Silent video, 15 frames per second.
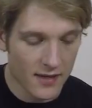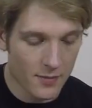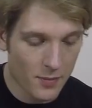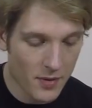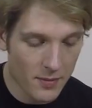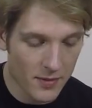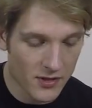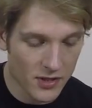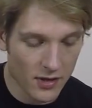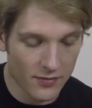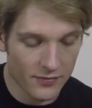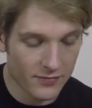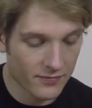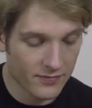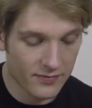you're pretty much
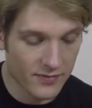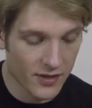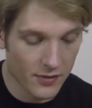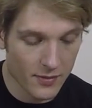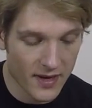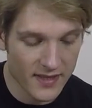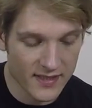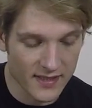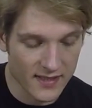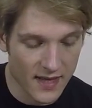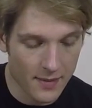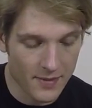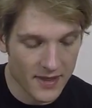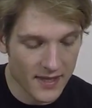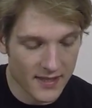off to the races. I
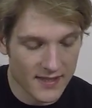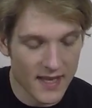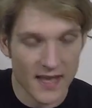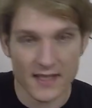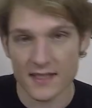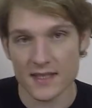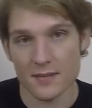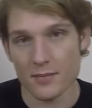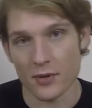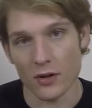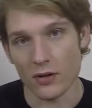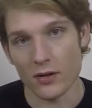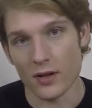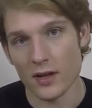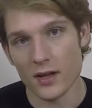mean, it's that
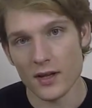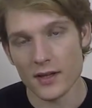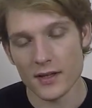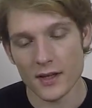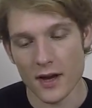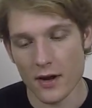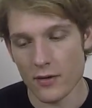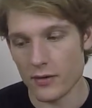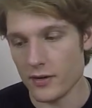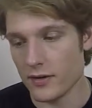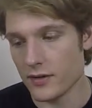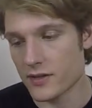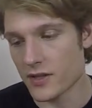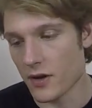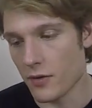simple,
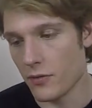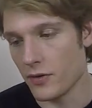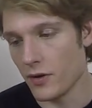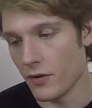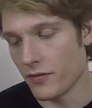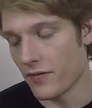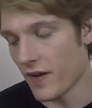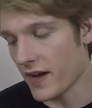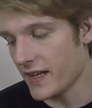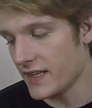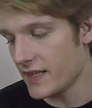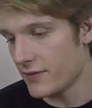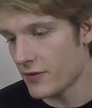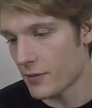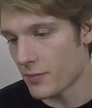So you'll find if you're